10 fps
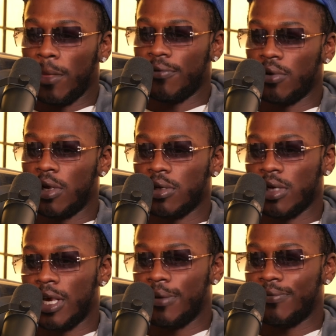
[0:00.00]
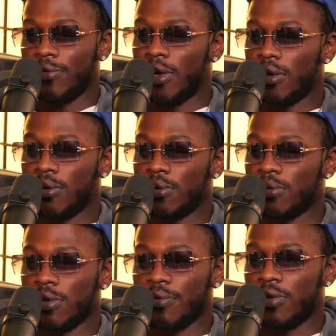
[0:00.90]
I feel like the game right now
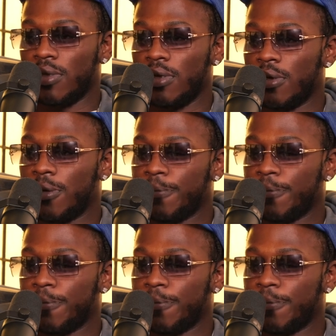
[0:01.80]
don't really